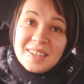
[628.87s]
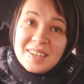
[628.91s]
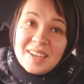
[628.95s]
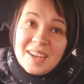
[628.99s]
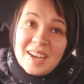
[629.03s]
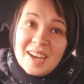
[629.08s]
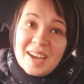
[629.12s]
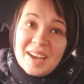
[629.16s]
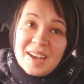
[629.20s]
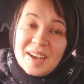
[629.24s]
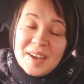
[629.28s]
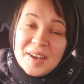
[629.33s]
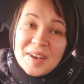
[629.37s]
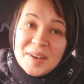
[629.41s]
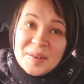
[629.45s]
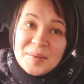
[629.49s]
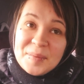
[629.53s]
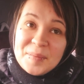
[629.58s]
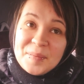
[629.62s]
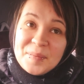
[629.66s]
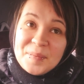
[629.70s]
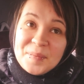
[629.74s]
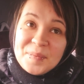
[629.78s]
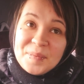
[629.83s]

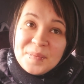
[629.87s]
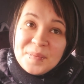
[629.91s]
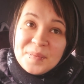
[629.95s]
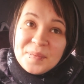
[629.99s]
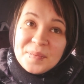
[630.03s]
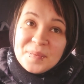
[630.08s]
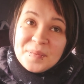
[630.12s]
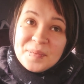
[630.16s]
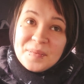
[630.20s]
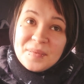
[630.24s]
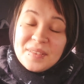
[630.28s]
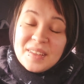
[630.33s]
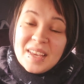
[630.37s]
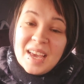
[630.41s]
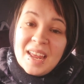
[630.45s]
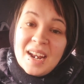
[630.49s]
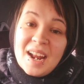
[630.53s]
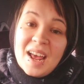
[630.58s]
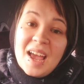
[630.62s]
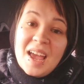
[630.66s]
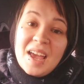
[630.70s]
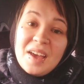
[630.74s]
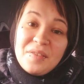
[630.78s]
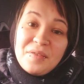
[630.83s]
And
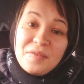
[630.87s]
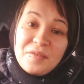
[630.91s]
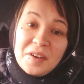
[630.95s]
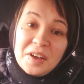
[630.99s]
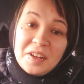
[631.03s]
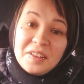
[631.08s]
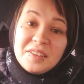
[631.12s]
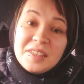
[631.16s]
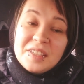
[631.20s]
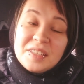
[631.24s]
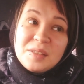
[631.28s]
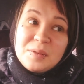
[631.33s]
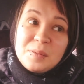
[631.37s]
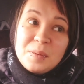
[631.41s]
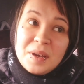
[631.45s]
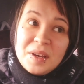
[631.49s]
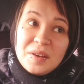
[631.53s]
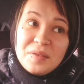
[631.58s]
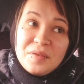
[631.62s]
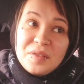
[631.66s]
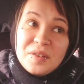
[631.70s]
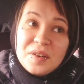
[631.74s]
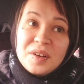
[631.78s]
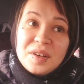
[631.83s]
I have felt this
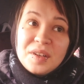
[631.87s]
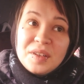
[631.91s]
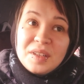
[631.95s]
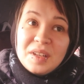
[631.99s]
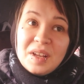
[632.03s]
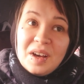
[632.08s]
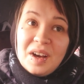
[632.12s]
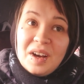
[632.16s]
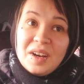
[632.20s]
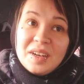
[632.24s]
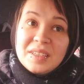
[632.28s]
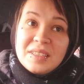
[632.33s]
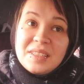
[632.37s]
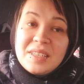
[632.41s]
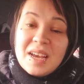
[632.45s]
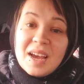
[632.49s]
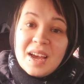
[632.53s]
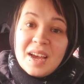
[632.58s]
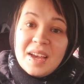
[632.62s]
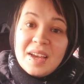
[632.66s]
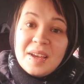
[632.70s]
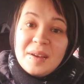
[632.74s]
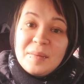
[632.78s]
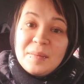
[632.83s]
way for a long
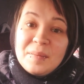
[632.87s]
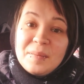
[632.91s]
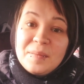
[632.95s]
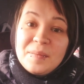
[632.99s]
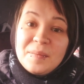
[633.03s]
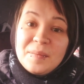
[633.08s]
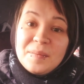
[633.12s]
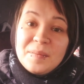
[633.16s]
time.